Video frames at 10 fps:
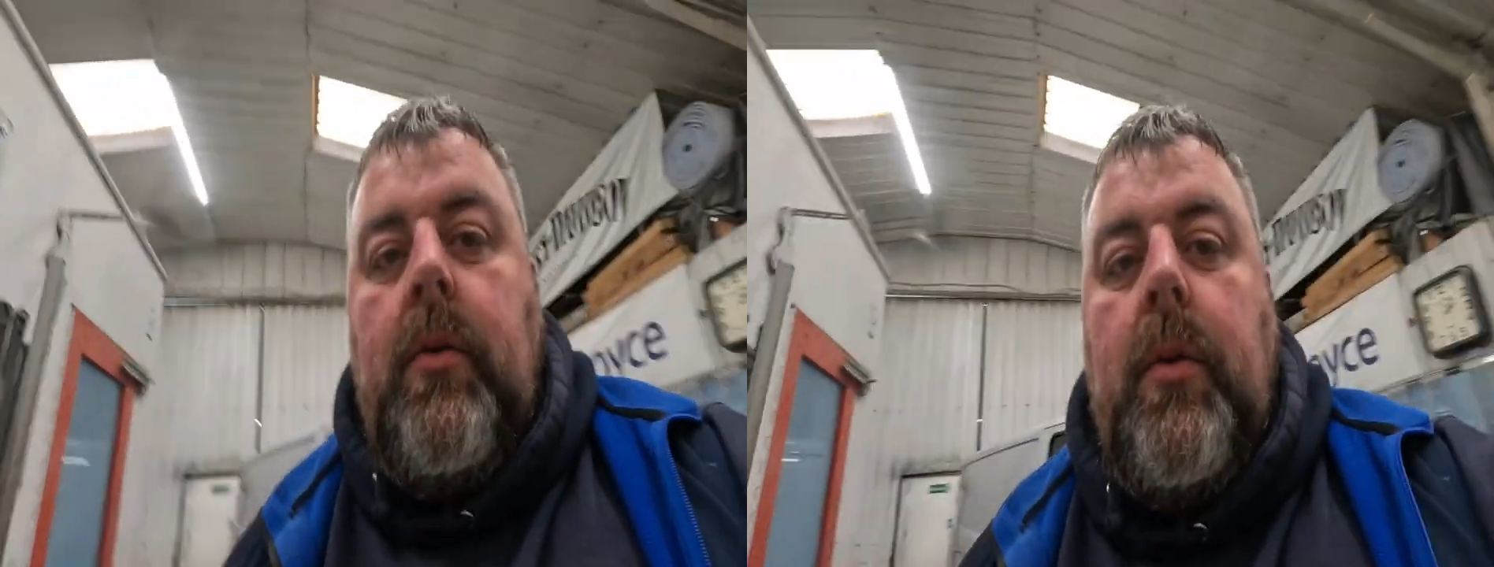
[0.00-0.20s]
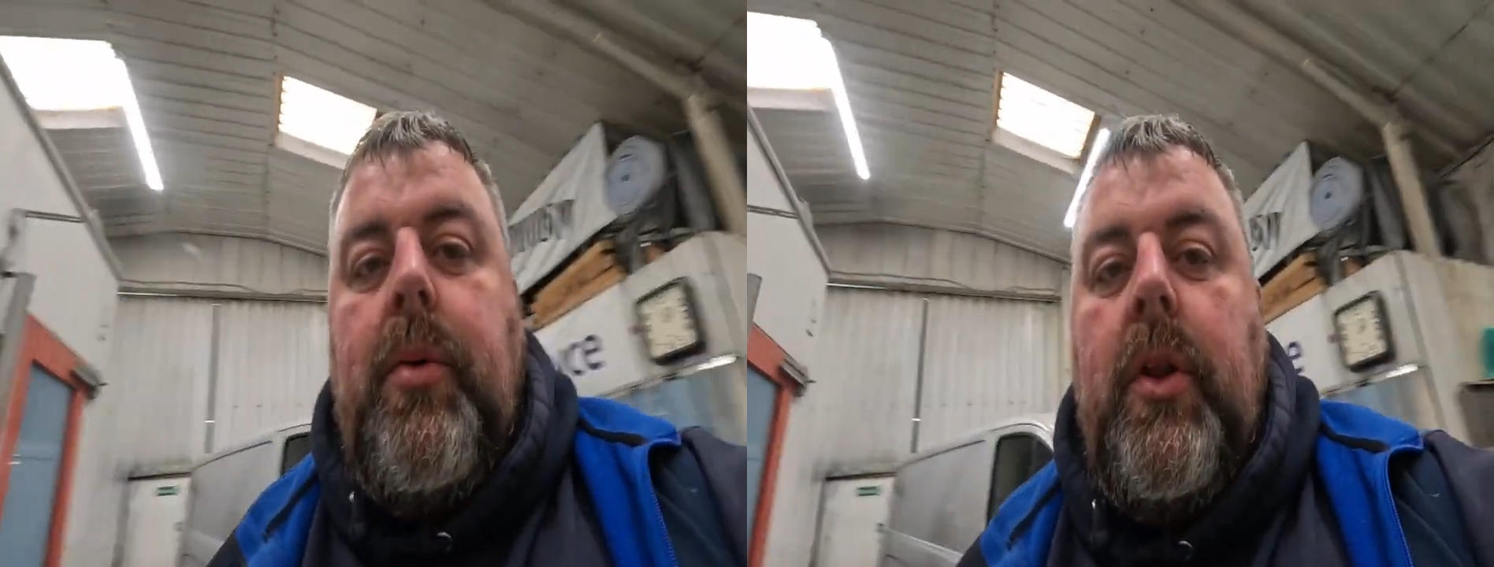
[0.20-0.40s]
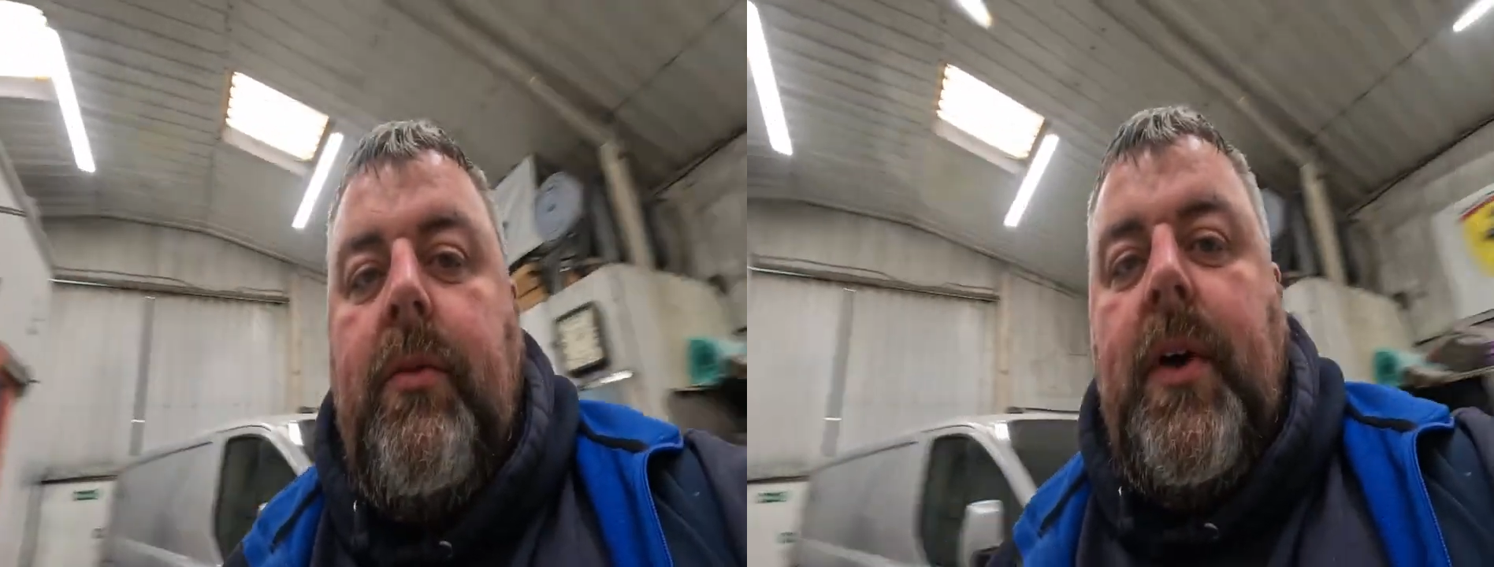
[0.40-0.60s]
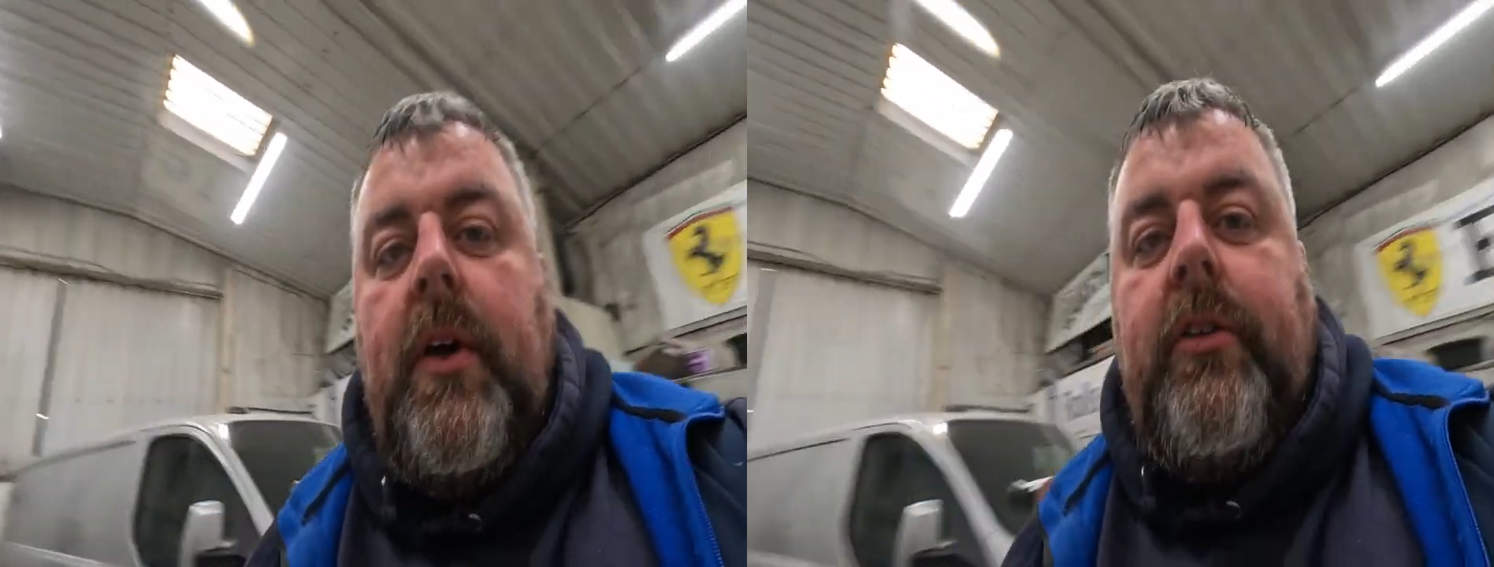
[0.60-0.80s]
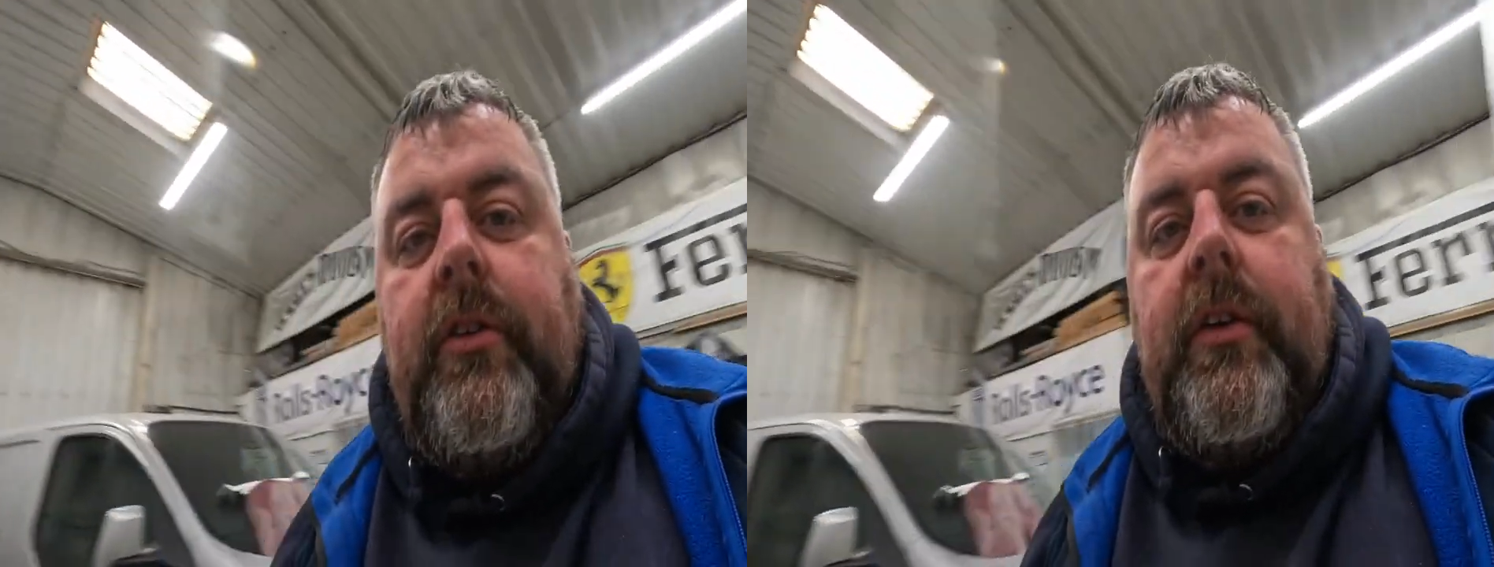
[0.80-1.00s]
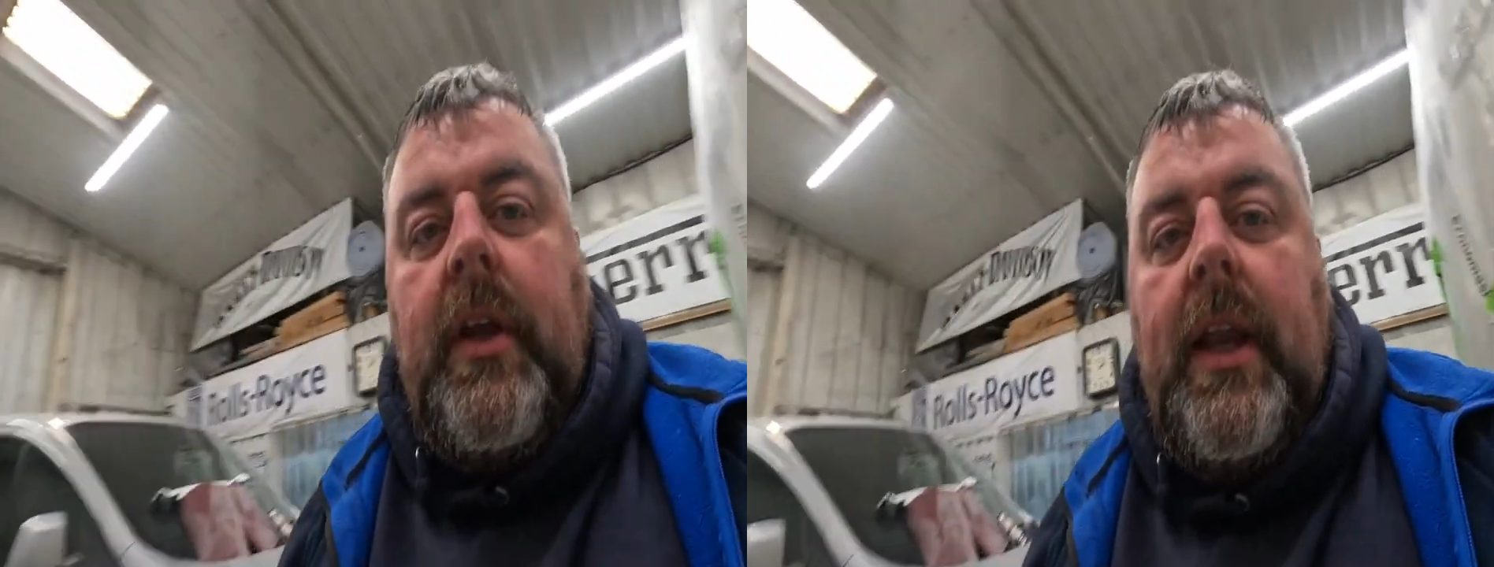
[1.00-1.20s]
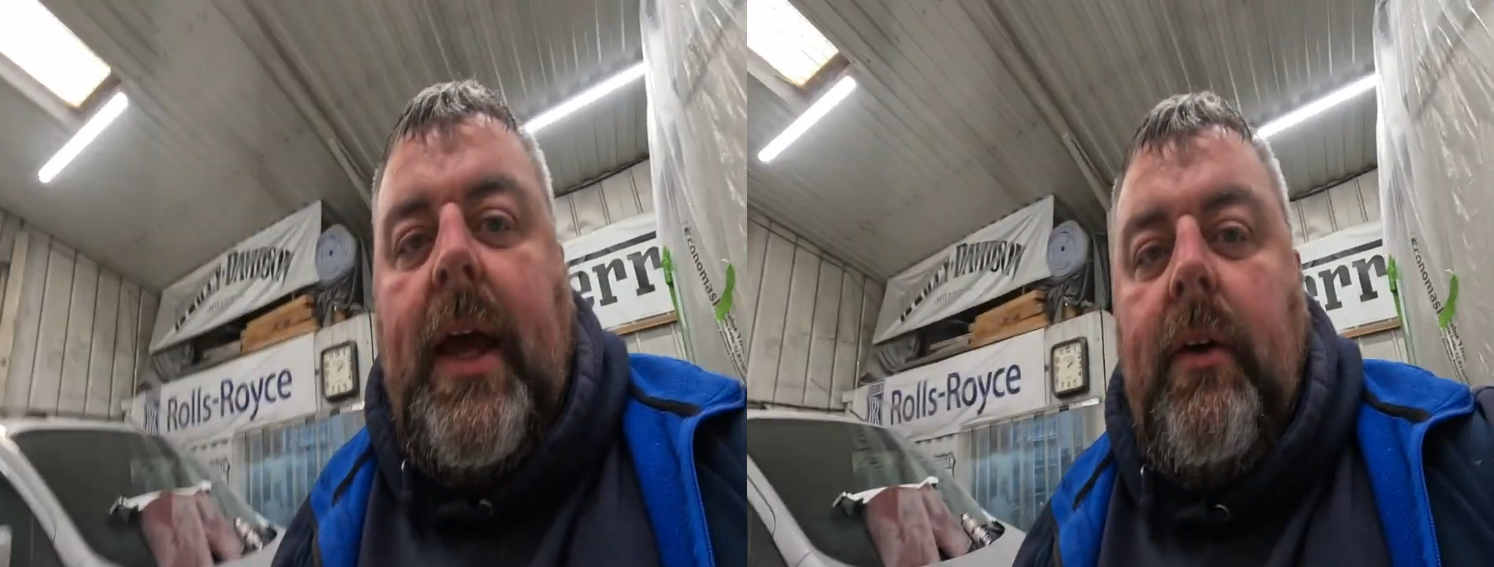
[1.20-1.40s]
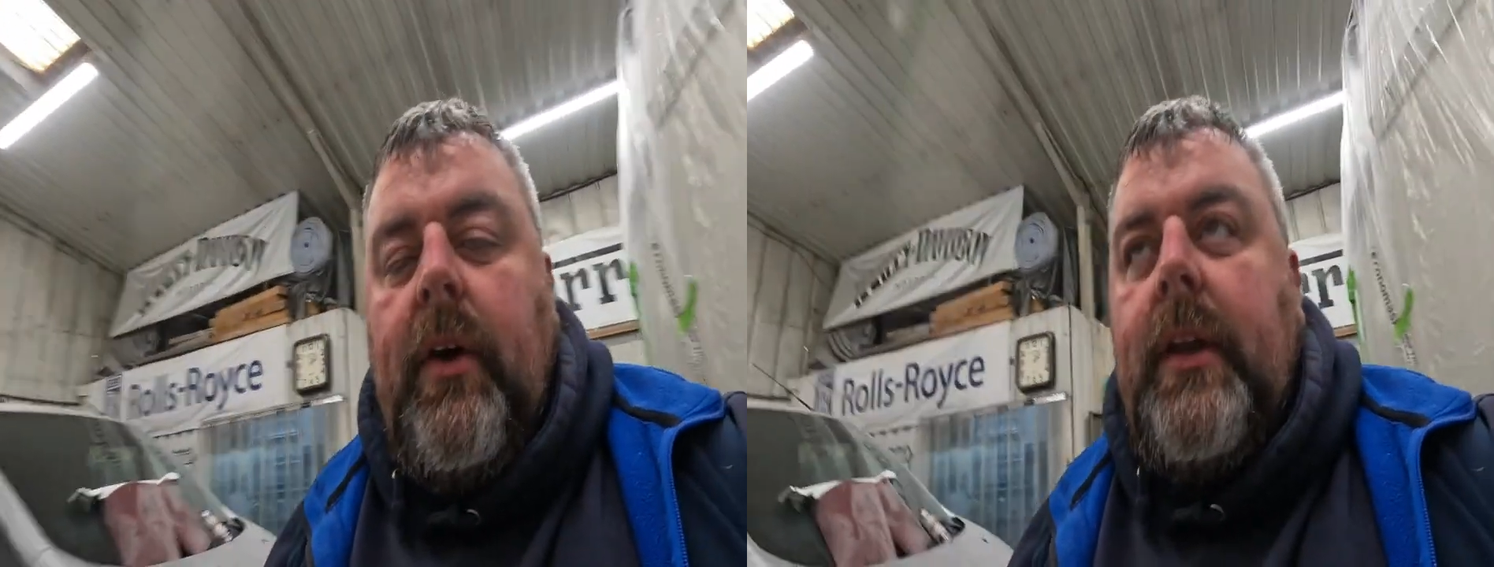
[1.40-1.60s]
We'll put the first
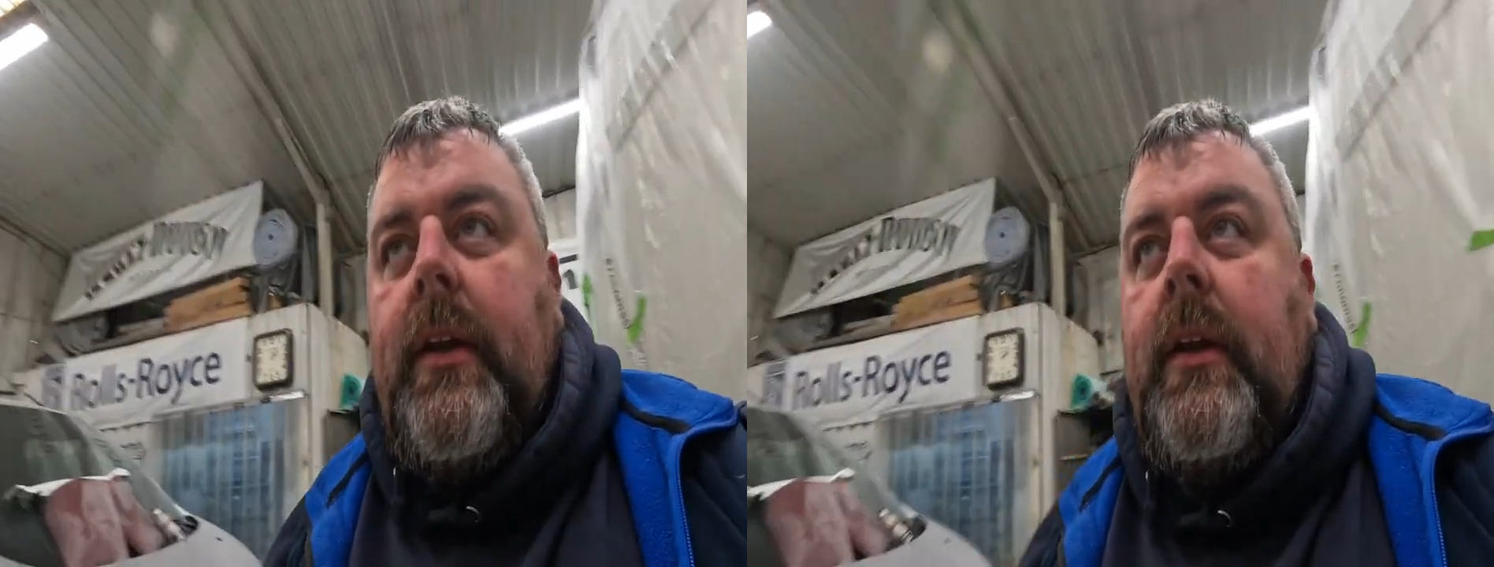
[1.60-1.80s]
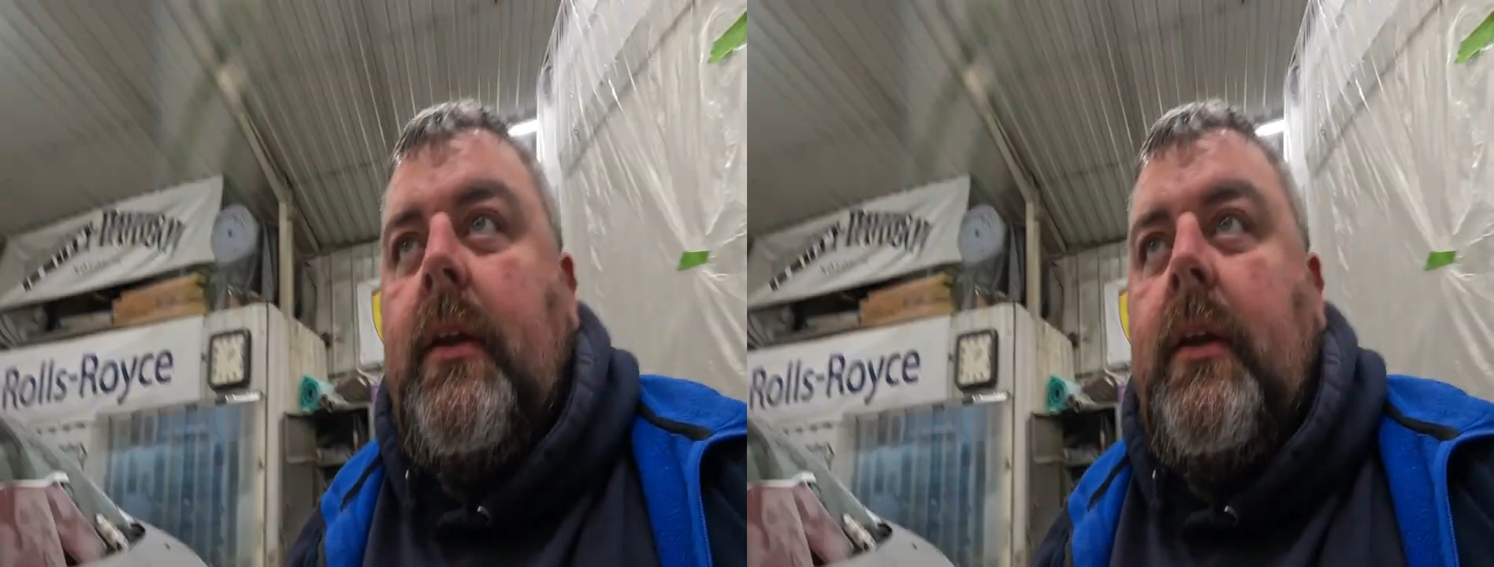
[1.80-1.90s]
layer in